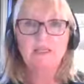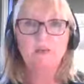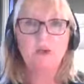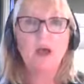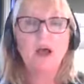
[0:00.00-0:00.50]

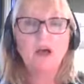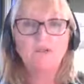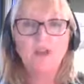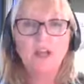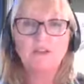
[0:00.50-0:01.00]
So we're
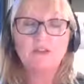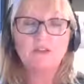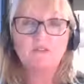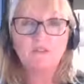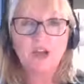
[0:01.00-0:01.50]
halfway through
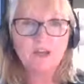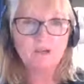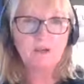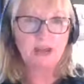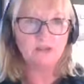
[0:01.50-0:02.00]
the final
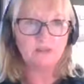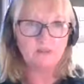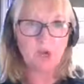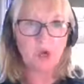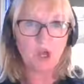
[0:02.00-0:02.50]
round of
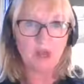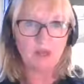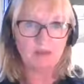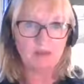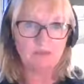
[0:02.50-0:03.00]
potluck.